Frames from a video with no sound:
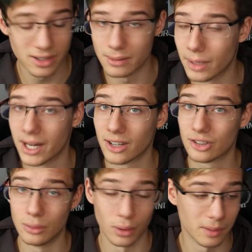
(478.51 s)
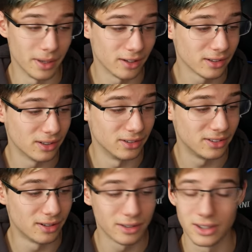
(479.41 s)
this might actually work better
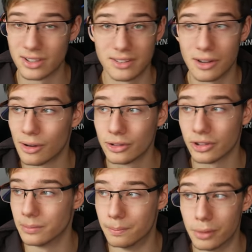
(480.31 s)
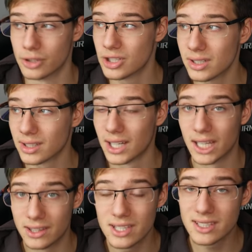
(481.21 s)
considering this is all just budget
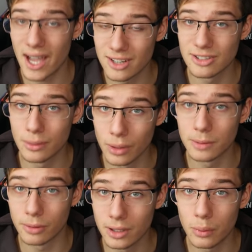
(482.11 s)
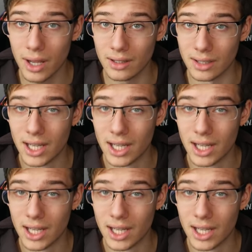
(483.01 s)
this actually worked pretty well.